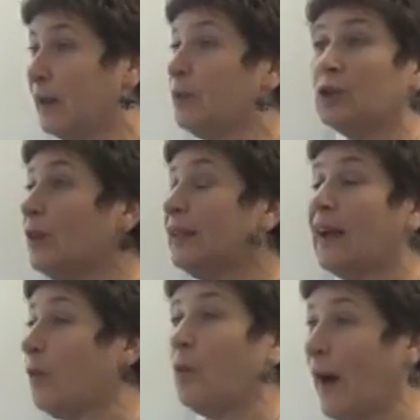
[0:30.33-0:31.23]
we don't
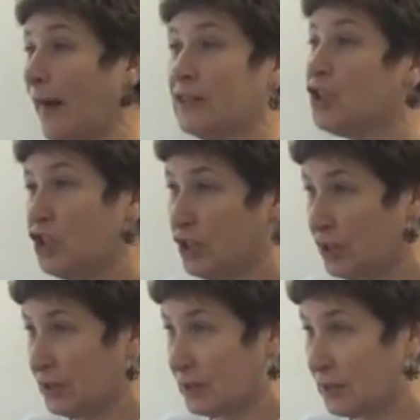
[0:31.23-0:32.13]
have one
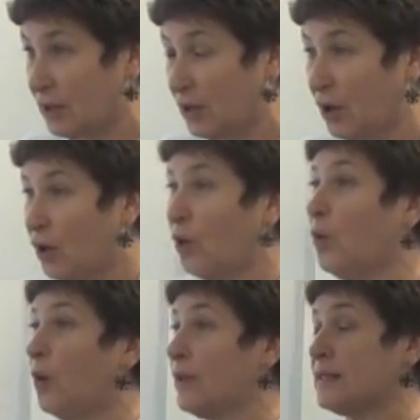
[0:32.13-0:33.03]
genius who
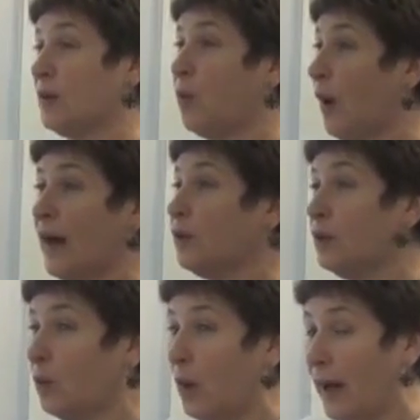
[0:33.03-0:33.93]
was
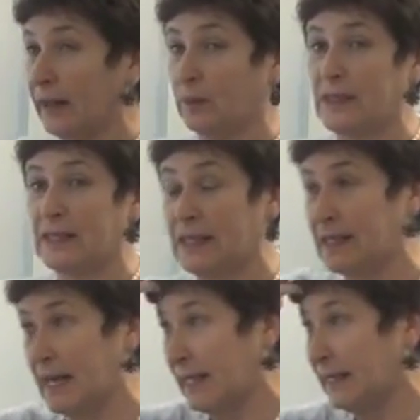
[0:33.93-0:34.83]
one-on-one with
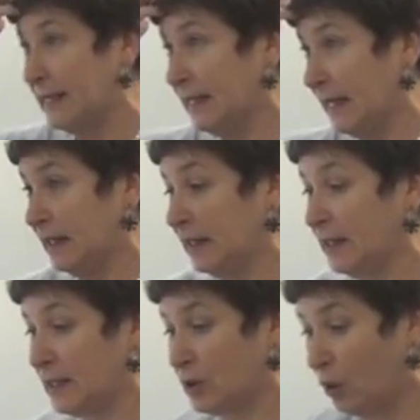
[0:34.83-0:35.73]
his idea in
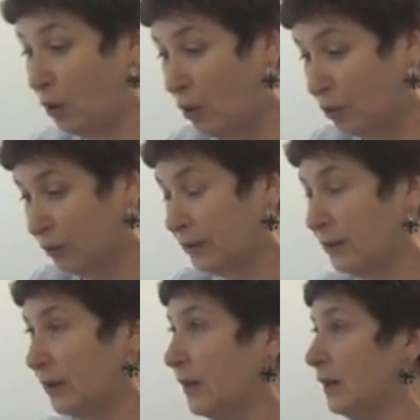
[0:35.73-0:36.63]
his own
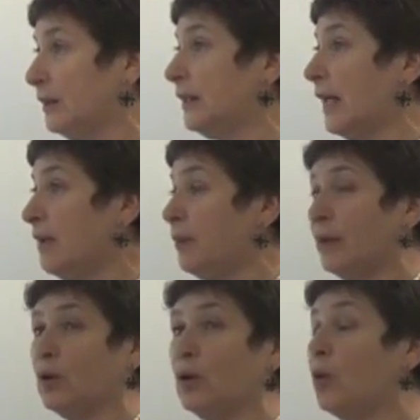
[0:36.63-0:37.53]

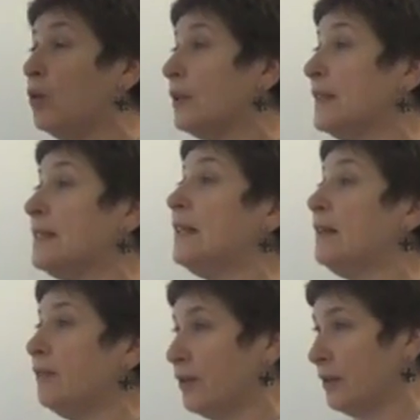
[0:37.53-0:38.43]
table who
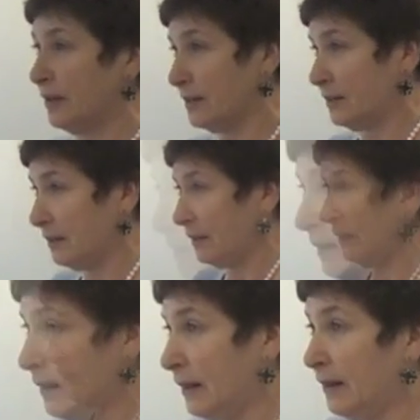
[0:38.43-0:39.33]
delivered this.
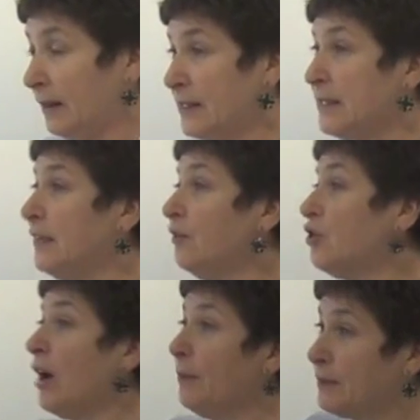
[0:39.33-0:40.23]
Steve
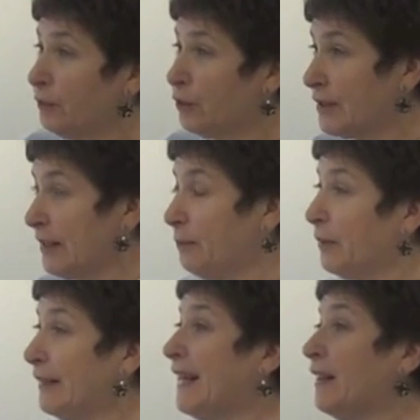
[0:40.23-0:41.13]
Jobs, for
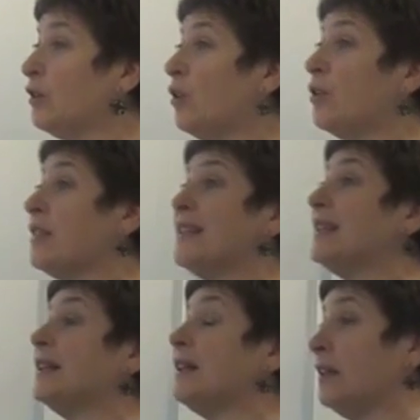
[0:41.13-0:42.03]
example, cannot
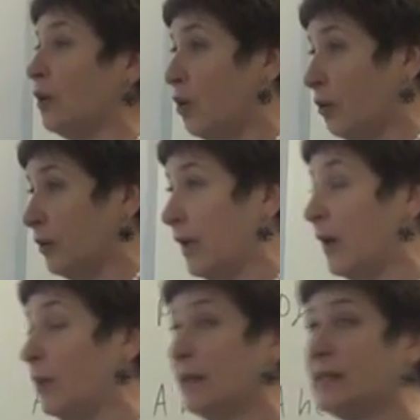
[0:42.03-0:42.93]
think alone.
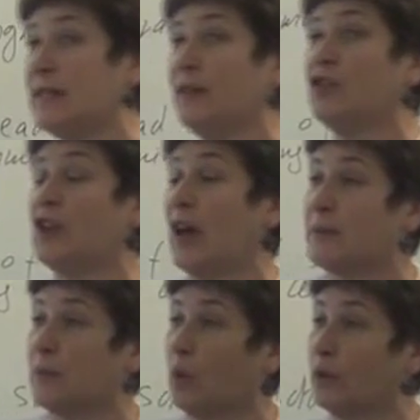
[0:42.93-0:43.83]
When Steve
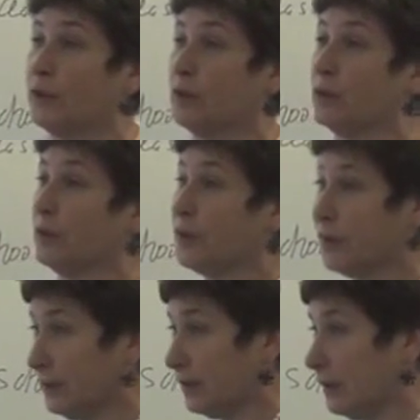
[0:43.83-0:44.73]
Jobs wanted to
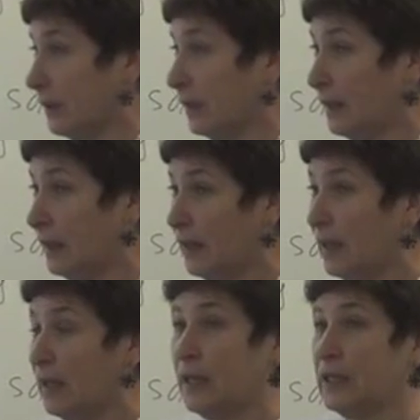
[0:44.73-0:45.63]
think,
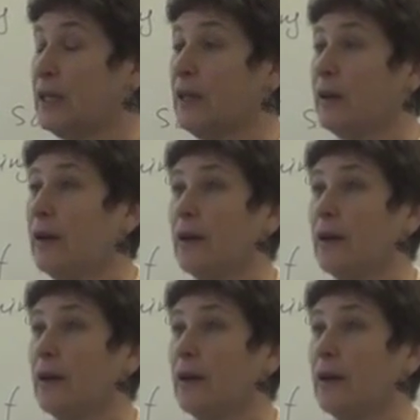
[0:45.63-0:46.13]
he